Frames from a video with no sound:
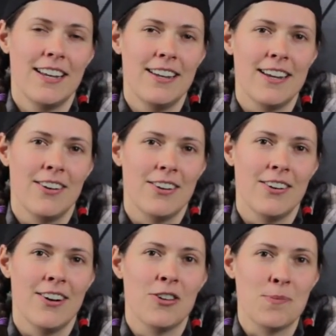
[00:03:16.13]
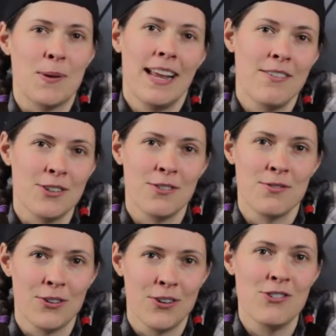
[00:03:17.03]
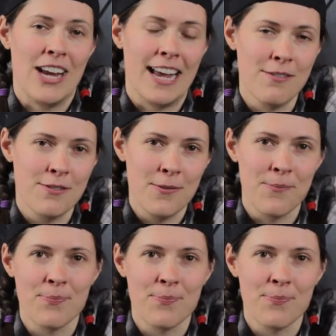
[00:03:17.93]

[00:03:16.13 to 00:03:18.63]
that her husband left her for Jeff.